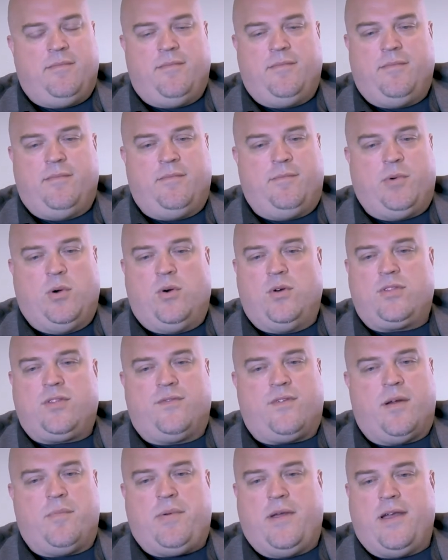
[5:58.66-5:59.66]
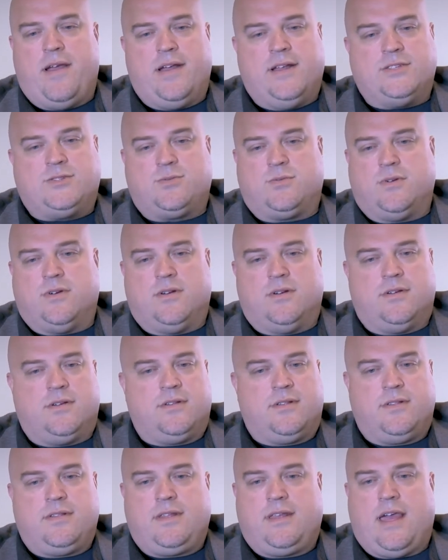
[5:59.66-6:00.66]
both of our parents were
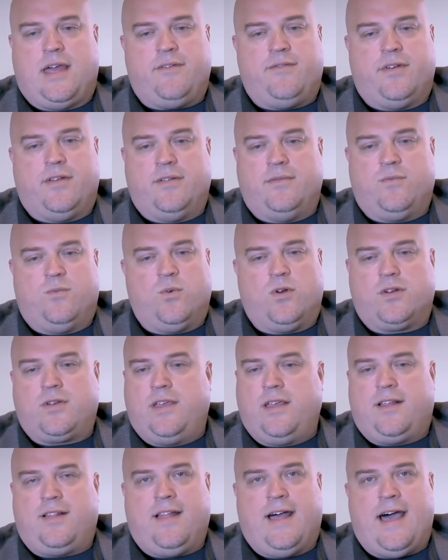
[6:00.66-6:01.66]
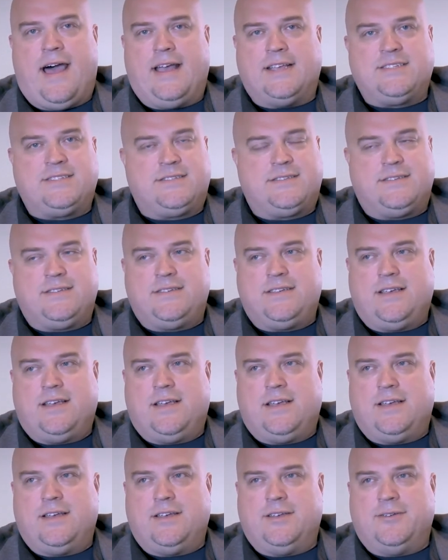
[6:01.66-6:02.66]
kind of a working class,
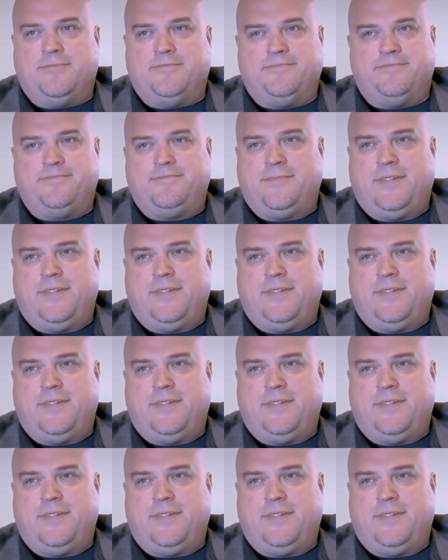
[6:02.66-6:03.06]
um,